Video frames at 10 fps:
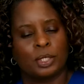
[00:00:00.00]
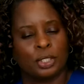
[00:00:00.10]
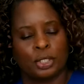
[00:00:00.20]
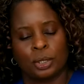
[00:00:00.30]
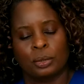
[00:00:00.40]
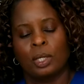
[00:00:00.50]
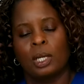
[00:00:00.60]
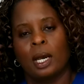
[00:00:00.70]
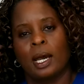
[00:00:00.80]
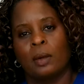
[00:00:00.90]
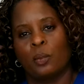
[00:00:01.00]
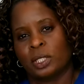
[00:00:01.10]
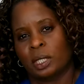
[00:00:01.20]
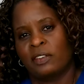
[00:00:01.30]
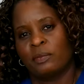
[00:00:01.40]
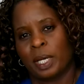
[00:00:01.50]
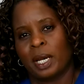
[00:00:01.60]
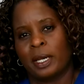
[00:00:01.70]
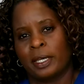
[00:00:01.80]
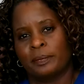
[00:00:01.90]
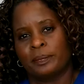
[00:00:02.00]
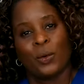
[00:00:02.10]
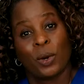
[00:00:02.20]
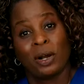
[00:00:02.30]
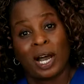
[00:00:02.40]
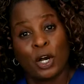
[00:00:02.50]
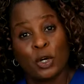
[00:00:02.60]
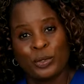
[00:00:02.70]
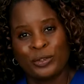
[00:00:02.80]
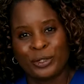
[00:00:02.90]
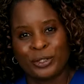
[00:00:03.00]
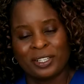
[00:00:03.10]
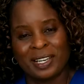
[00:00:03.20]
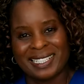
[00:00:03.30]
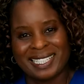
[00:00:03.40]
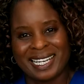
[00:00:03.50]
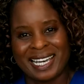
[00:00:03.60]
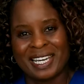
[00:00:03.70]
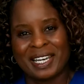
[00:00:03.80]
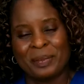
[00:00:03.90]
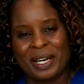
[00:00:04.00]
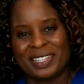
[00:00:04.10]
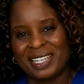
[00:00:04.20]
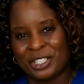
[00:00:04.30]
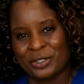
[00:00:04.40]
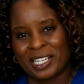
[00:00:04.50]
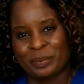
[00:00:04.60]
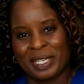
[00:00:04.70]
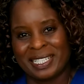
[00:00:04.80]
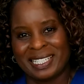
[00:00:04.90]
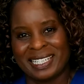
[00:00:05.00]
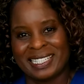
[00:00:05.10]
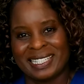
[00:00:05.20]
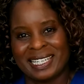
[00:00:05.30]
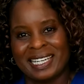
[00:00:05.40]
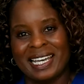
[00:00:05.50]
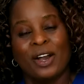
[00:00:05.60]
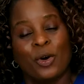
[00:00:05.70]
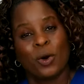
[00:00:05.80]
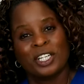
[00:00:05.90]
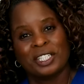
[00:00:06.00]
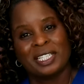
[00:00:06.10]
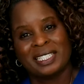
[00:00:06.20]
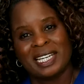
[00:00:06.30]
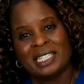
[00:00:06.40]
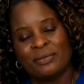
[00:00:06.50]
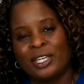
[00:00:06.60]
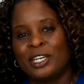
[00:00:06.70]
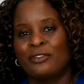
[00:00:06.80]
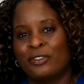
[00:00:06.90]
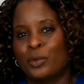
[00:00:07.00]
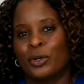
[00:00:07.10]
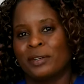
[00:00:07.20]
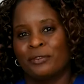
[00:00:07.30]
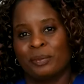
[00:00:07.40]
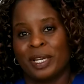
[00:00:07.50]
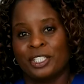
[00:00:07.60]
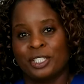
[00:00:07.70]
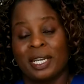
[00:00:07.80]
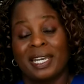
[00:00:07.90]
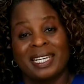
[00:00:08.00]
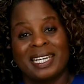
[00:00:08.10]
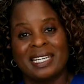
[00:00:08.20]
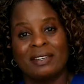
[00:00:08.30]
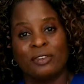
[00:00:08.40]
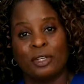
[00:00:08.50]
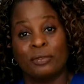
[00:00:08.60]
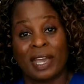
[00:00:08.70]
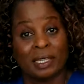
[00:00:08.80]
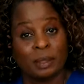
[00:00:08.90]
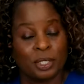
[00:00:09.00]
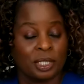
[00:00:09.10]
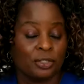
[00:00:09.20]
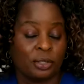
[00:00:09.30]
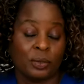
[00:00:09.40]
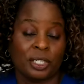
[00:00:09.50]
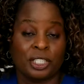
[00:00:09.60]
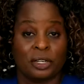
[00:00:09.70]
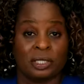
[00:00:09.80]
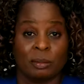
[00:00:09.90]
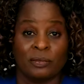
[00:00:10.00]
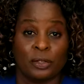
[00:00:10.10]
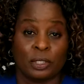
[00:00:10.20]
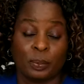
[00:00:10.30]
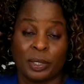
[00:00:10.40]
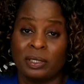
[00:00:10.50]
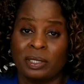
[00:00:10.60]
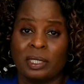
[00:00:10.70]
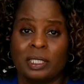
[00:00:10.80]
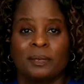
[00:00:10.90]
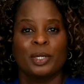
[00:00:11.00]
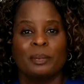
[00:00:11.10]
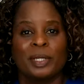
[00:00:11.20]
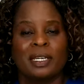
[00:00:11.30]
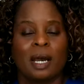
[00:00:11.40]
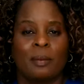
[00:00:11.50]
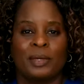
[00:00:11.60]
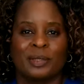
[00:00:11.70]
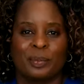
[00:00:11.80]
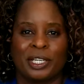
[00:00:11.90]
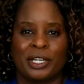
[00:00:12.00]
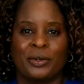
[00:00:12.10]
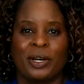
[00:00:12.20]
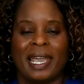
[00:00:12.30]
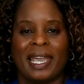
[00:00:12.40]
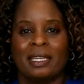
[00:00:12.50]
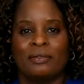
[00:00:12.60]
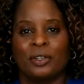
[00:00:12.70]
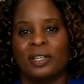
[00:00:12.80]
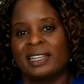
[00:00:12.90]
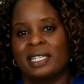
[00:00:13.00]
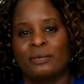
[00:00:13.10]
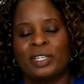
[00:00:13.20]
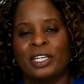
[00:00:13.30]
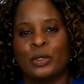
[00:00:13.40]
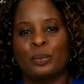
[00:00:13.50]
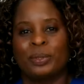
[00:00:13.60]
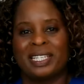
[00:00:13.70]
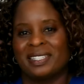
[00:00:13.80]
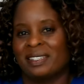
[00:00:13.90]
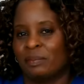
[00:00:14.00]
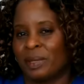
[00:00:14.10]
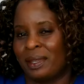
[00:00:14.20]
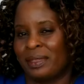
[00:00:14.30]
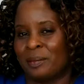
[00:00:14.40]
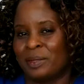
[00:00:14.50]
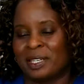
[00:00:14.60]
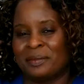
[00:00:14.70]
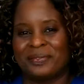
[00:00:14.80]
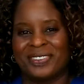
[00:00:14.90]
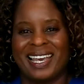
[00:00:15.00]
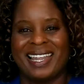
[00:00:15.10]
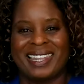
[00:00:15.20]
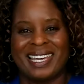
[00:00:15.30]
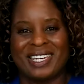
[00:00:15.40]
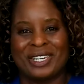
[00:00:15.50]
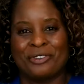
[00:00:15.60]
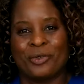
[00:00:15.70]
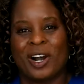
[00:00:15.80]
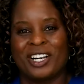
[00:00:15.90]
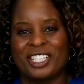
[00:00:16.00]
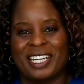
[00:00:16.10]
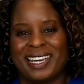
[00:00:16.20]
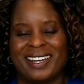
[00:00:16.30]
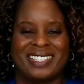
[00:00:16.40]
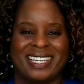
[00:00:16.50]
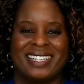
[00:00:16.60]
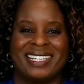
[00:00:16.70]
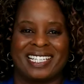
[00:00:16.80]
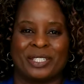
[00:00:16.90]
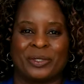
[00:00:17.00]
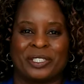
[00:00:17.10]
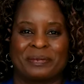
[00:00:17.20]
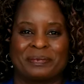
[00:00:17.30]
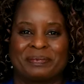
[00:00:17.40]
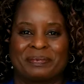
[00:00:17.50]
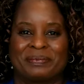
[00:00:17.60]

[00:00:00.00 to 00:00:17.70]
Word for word: tissue um, was left behind. Well, I hope you learned a lot today about the hysteroscopy of D&C. Watch this next video for more information. And again, if you've had the procedure and you want to share some of your experiences, put them in the comments below. And if you like this video, please give me a thumbs up. Thank you for watching, and I'll see you in the next one.